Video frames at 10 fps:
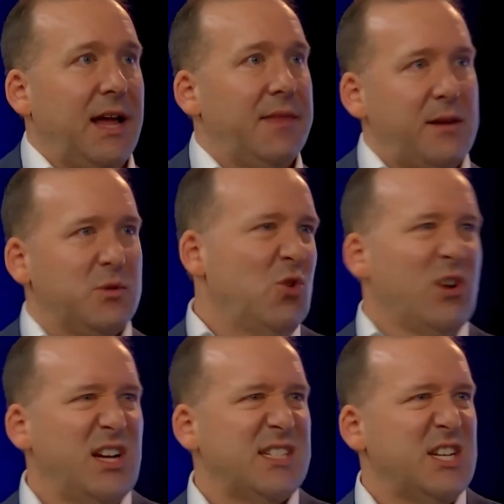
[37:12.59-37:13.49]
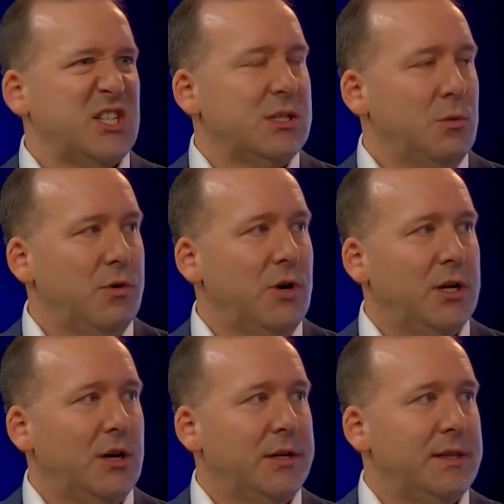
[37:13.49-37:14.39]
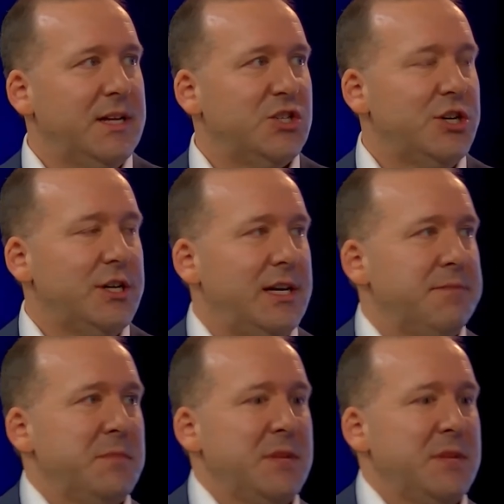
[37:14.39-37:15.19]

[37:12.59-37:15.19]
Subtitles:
And then there was organizations that were early on in their journey.